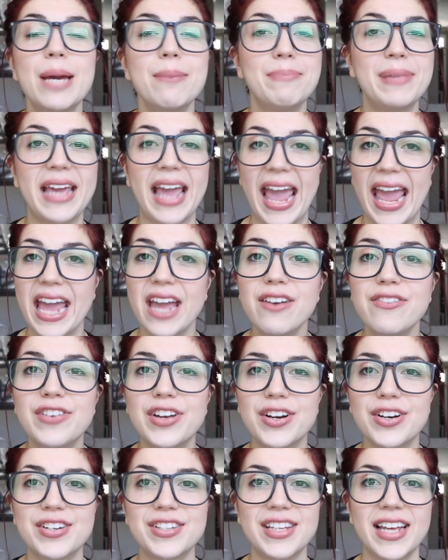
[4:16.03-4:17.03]

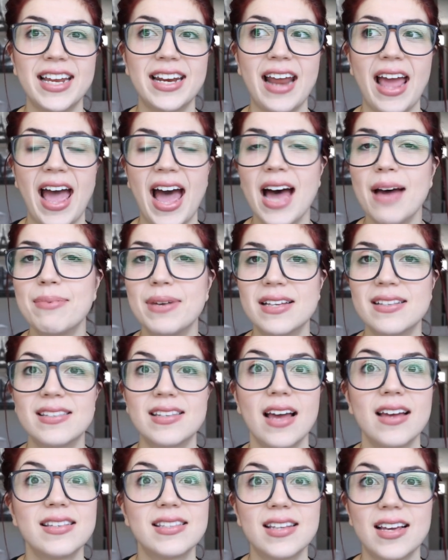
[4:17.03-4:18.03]
behaviors and
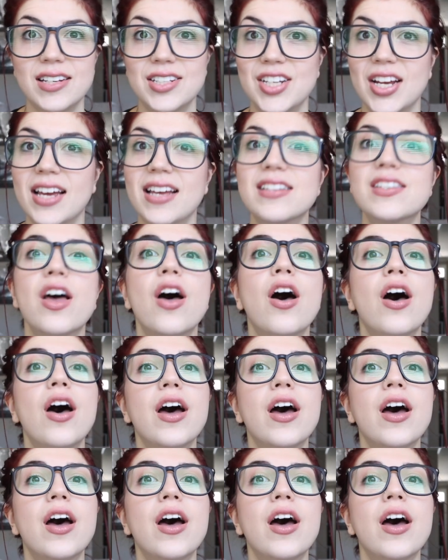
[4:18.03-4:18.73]
habits such as